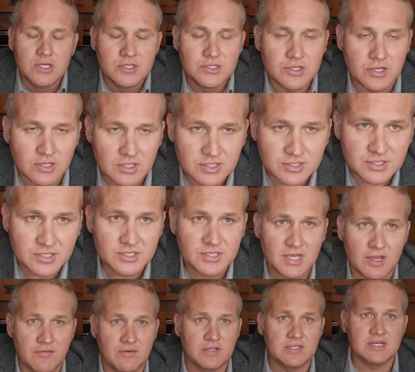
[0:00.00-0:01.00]
So let's just
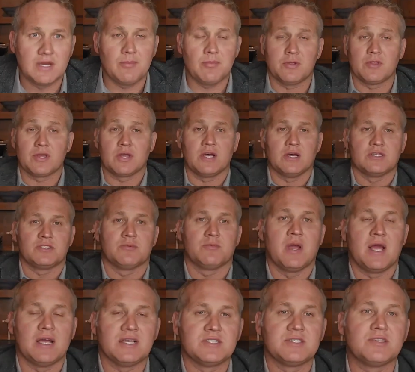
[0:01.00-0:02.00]
say, for example, the customer
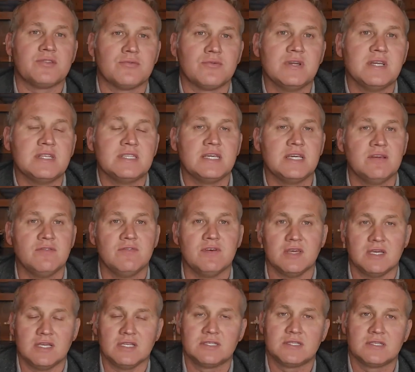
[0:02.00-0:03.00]
has 3
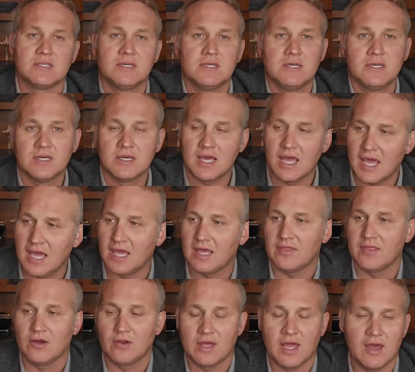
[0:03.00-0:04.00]
TVs
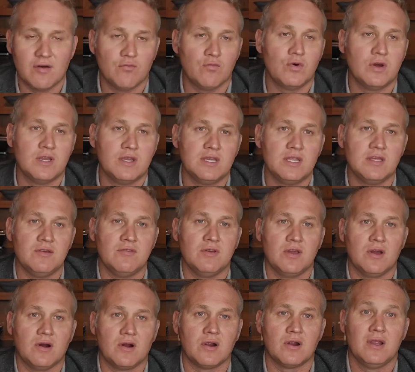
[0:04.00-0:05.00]
and they only have 1
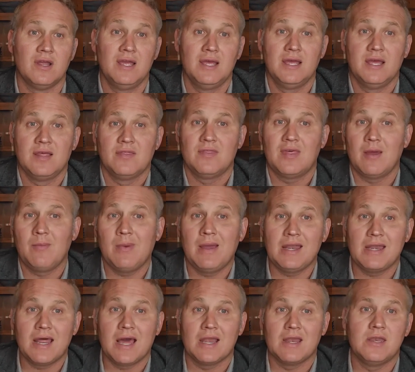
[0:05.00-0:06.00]
DVR. They
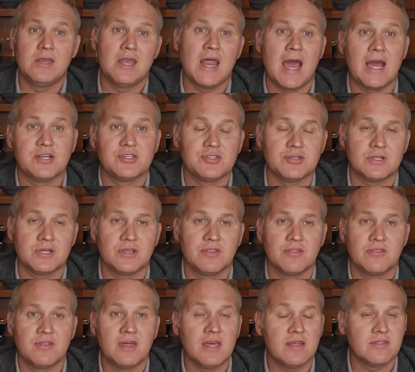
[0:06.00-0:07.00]
may not naturally
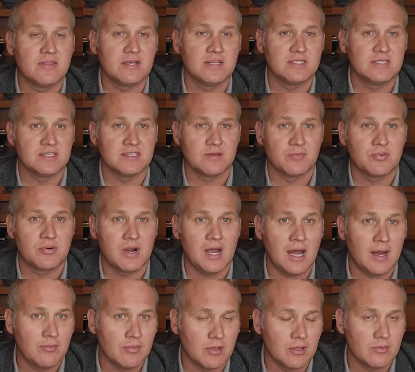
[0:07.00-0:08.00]
think this is a
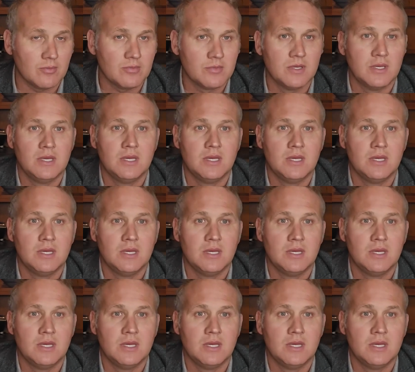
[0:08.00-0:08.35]
problem